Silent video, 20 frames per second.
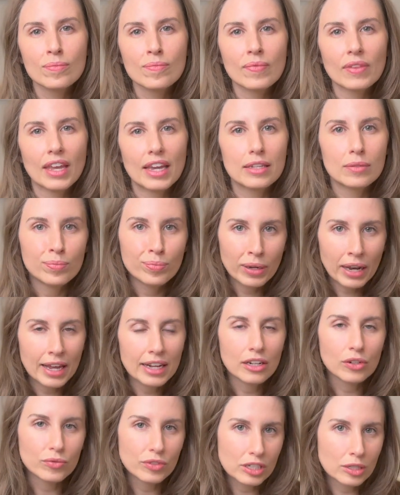is
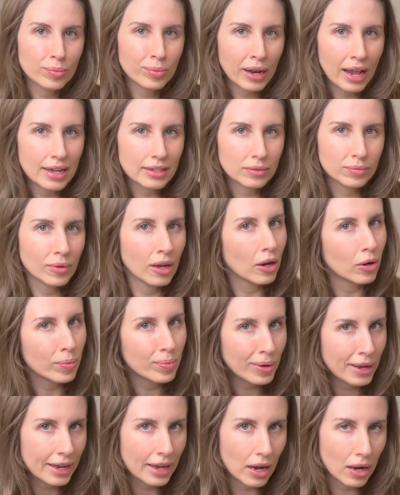platelet-rich plasma, or
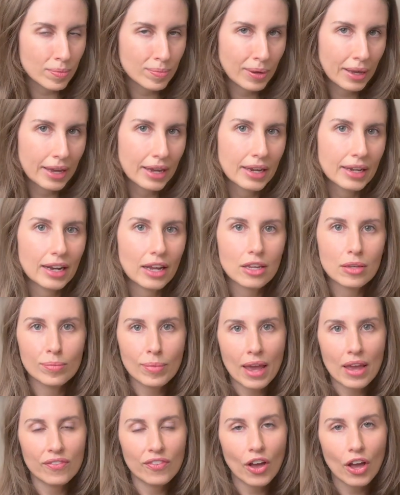PRP. Now, you
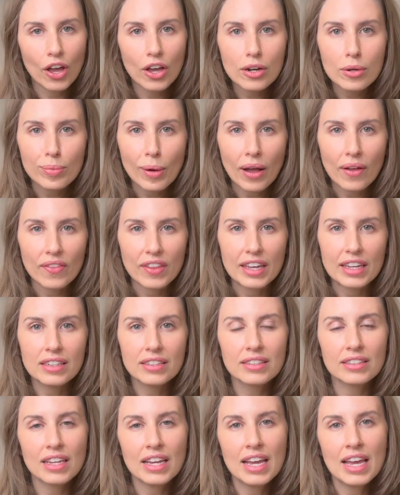may have heard about
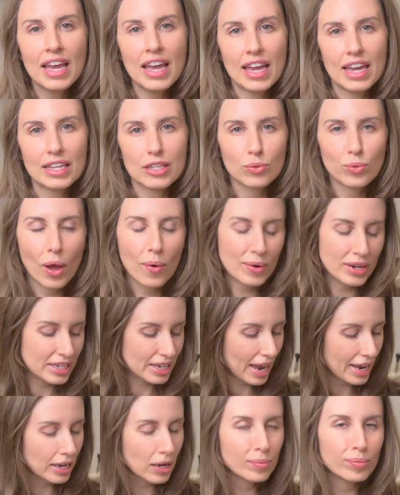this. It's where we
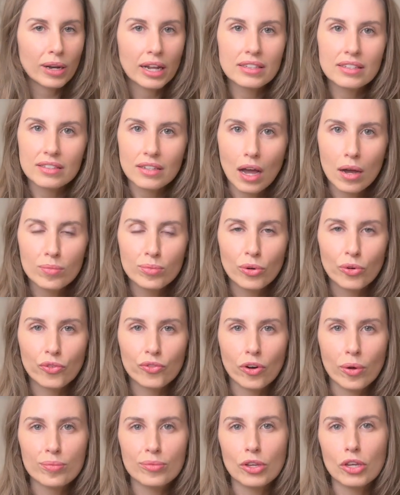take a blood sample
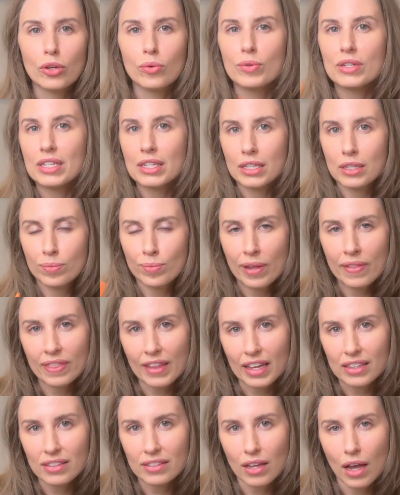from you, we spin
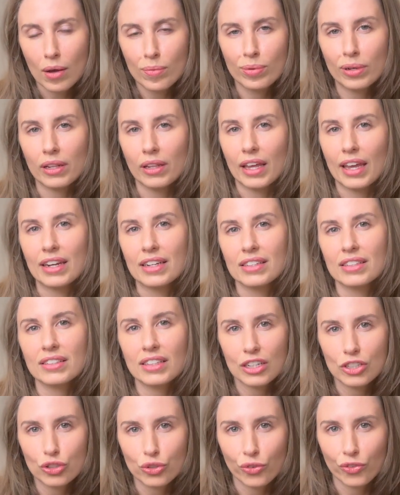that sample in a
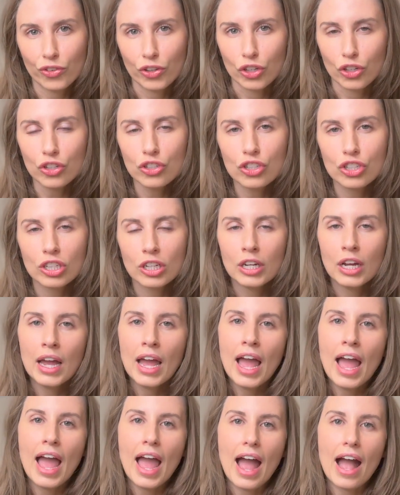centrifuge,
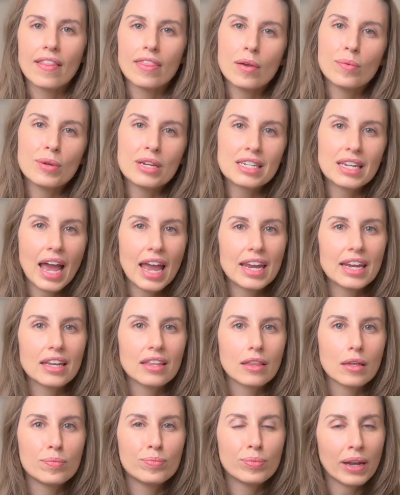and then we take
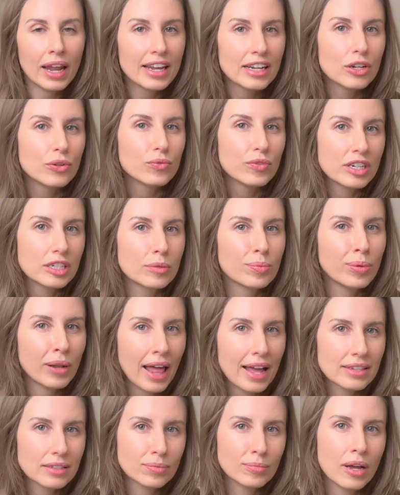the platelet-rich
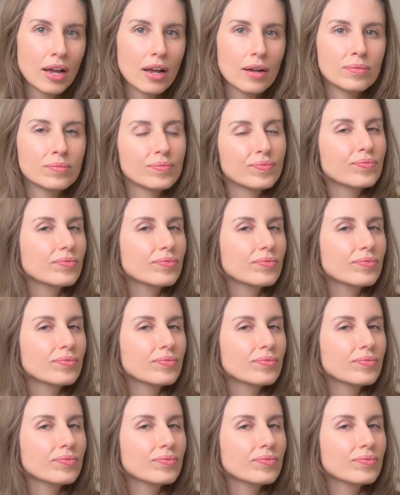plasma